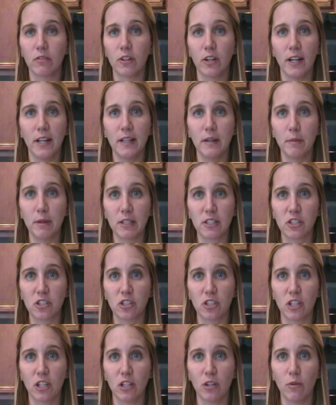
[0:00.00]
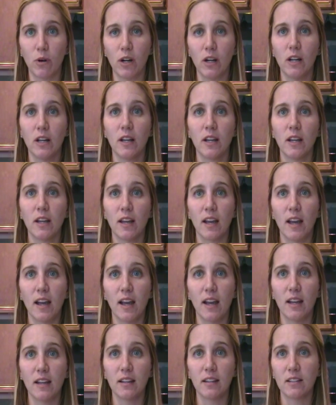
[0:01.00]
for any mixture that you want.
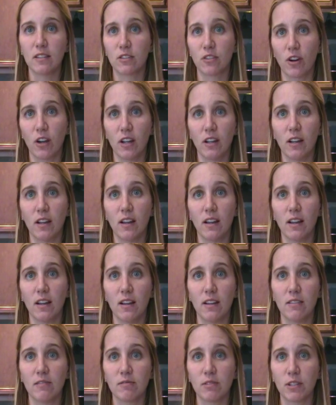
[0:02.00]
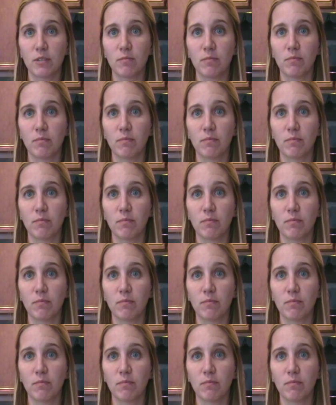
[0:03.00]
And it's great, and